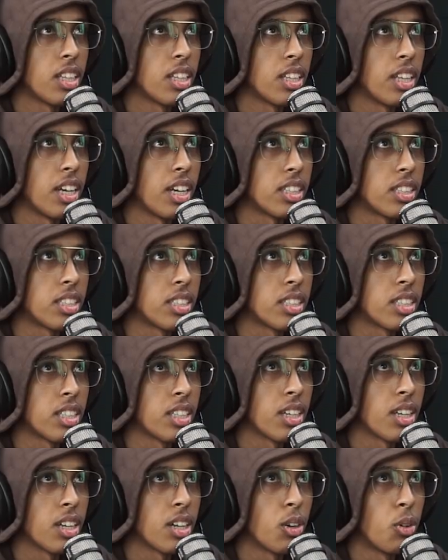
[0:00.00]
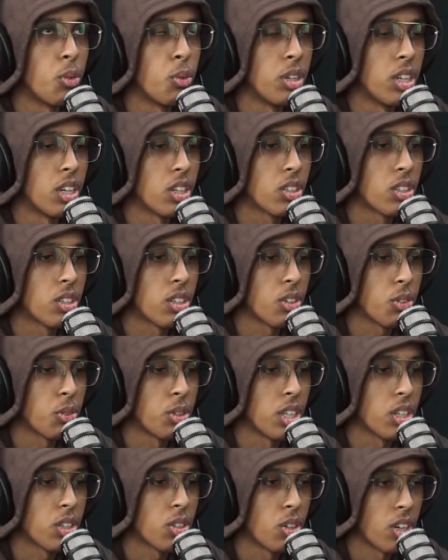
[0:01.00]
that with
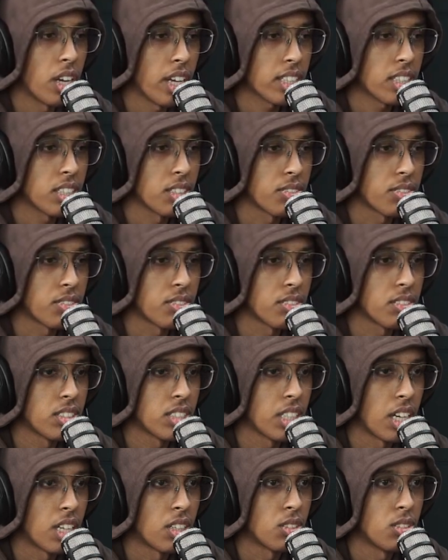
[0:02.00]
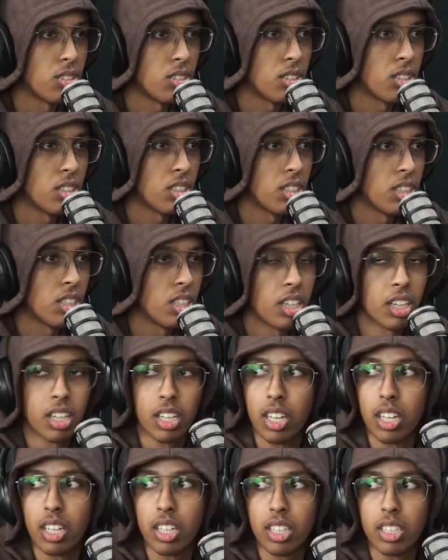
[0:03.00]
a collective channel,
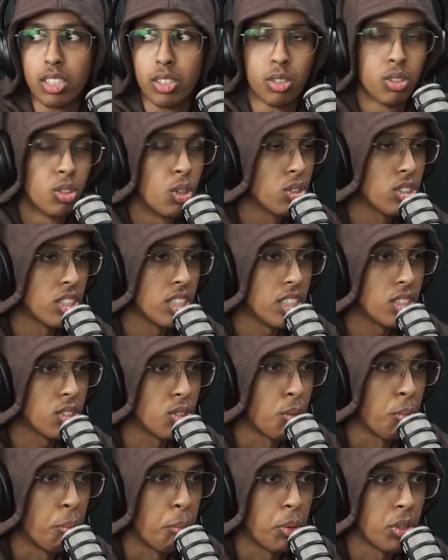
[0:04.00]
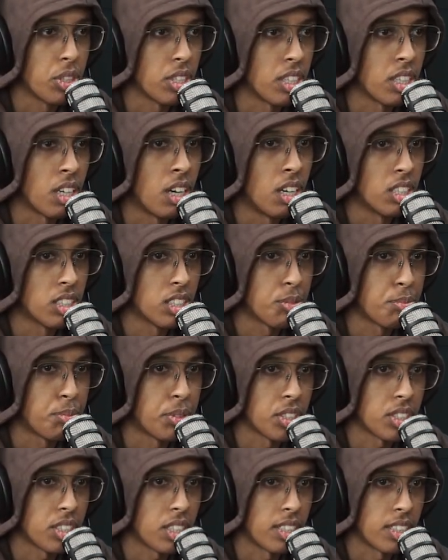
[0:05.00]
you don't need to put in
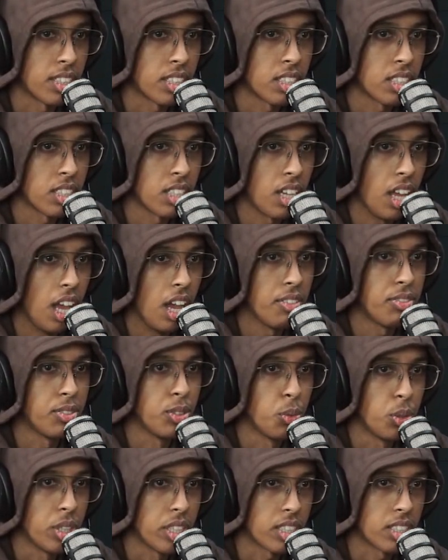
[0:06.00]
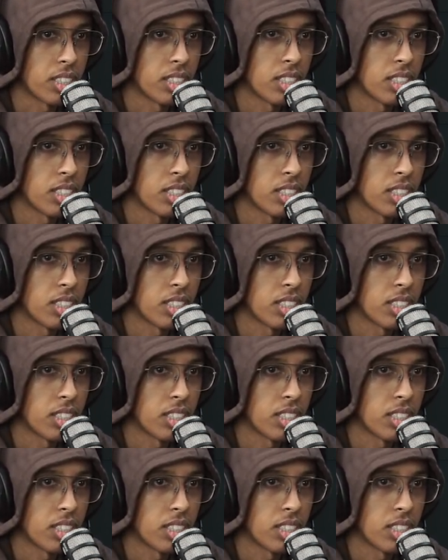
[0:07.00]
100% every week.